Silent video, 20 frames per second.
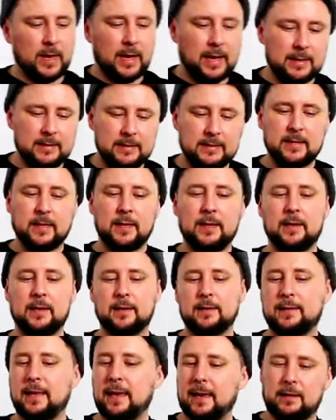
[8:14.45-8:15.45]
And
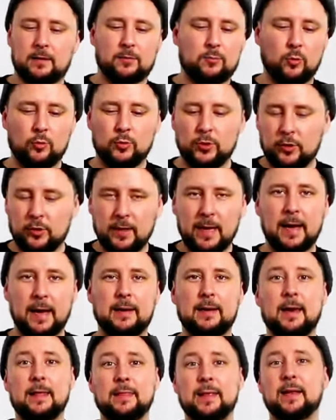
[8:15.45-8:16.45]
yeah, we'll do
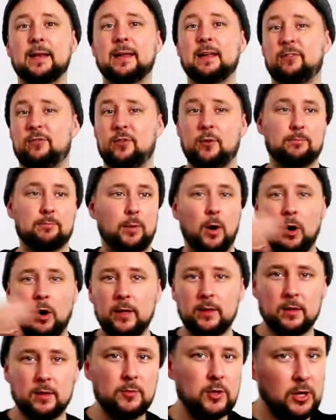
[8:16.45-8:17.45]
that. And then if you
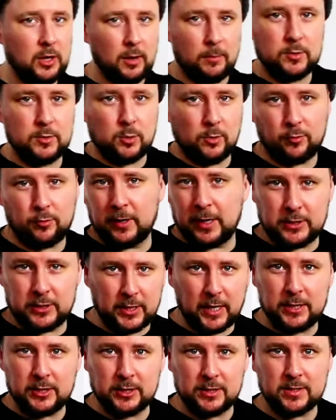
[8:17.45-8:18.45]
buy them, you can come to a free
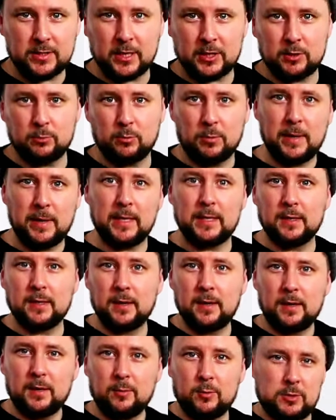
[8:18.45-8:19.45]
education session with me,
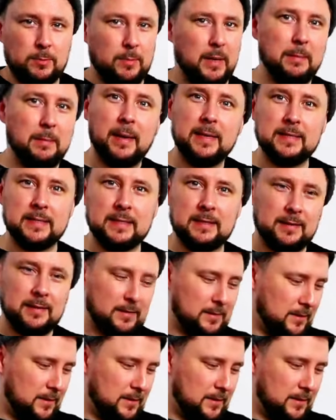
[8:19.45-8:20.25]
which would be amazing.